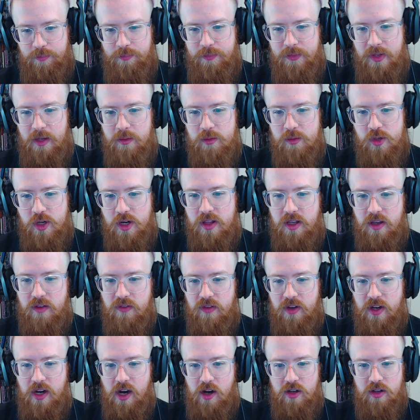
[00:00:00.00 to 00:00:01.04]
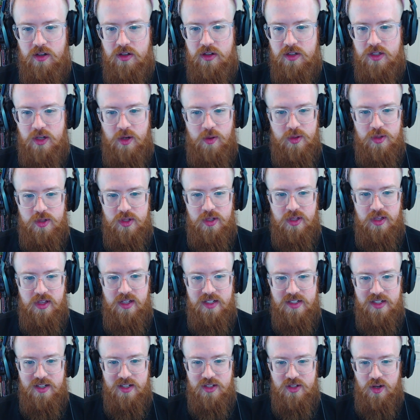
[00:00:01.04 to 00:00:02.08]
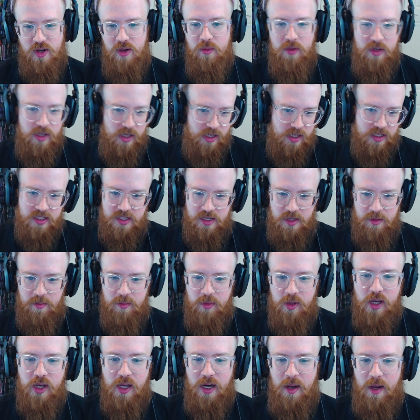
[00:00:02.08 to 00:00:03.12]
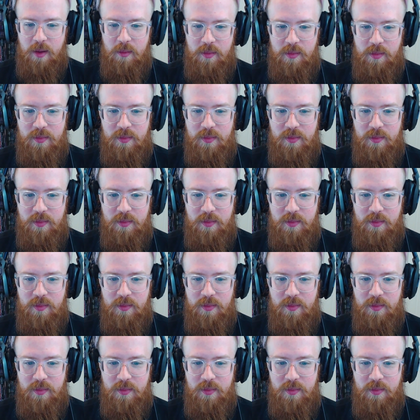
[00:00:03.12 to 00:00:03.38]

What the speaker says: trying to think of a character in Star Wars that these guys are. Well, you can see them. Look it up.